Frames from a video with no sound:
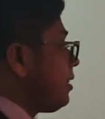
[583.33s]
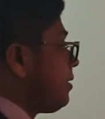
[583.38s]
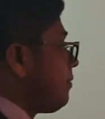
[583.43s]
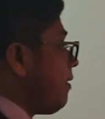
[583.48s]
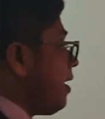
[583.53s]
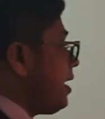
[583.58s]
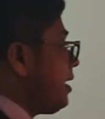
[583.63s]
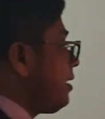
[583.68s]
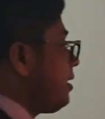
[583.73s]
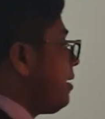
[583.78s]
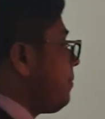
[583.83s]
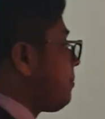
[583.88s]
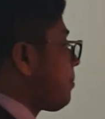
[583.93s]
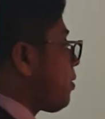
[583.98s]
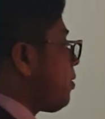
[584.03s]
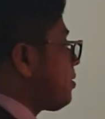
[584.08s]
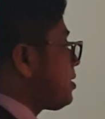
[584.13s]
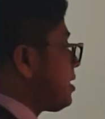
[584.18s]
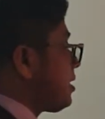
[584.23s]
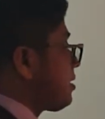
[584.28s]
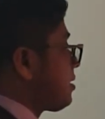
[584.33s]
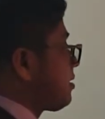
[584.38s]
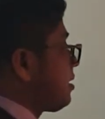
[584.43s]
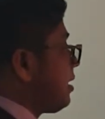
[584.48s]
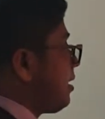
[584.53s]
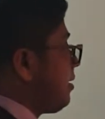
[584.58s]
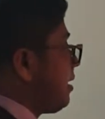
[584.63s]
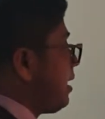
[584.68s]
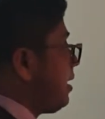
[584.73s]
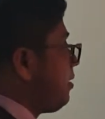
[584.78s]
what the process
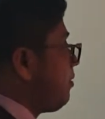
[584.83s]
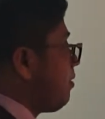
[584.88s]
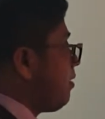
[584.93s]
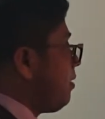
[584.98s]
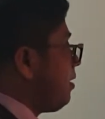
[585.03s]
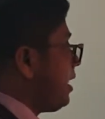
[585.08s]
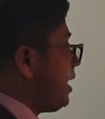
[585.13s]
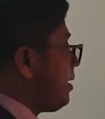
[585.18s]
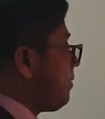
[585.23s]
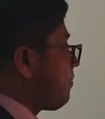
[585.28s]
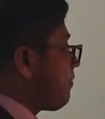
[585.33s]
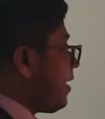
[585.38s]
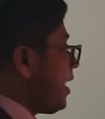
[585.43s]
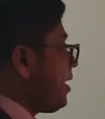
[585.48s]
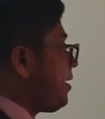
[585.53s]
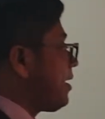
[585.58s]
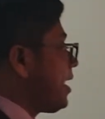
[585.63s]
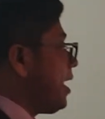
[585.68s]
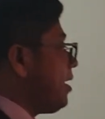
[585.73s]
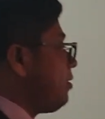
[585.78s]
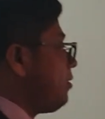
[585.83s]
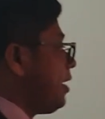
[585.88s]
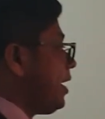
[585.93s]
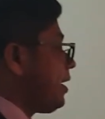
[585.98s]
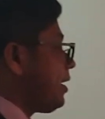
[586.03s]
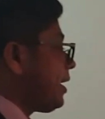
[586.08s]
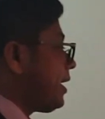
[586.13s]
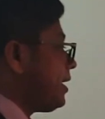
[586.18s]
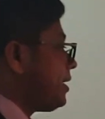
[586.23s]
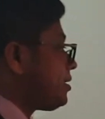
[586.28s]
involved in fine
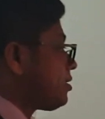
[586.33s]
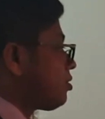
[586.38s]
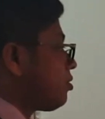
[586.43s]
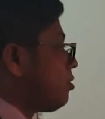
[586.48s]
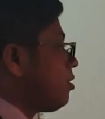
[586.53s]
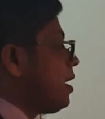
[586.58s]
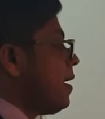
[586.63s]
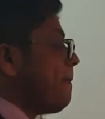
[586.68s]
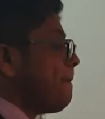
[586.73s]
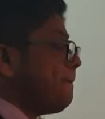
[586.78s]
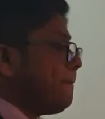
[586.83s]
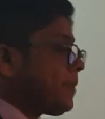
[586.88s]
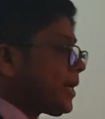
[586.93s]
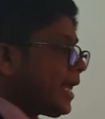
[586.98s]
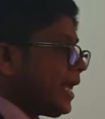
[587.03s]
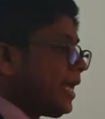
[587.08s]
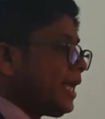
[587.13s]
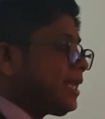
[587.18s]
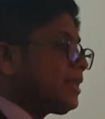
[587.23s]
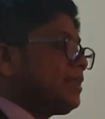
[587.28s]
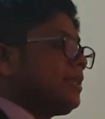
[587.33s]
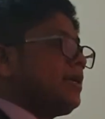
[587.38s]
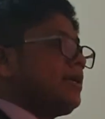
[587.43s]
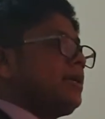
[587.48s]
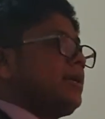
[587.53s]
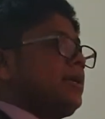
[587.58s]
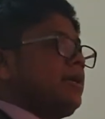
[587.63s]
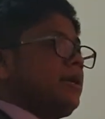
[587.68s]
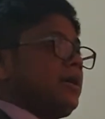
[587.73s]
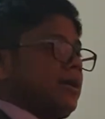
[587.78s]
granulator is to break
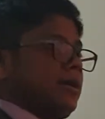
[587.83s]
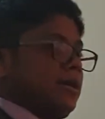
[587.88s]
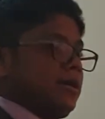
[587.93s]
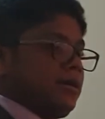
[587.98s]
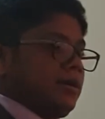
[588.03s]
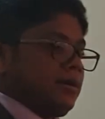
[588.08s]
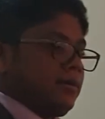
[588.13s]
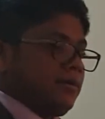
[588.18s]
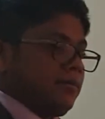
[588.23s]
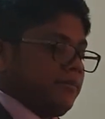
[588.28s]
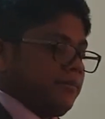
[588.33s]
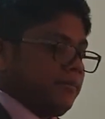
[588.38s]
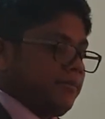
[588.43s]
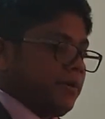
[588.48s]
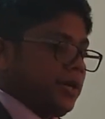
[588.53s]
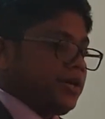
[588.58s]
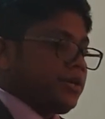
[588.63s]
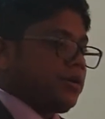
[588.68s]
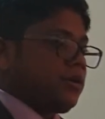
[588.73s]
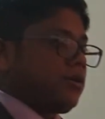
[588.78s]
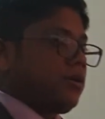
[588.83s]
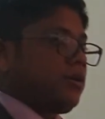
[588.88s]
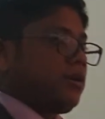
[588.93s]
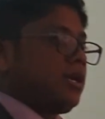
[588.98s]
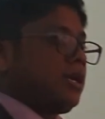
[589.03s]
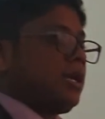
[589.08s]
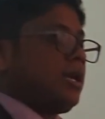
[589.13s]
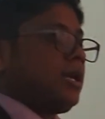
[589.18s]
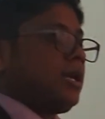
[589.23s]
the what you call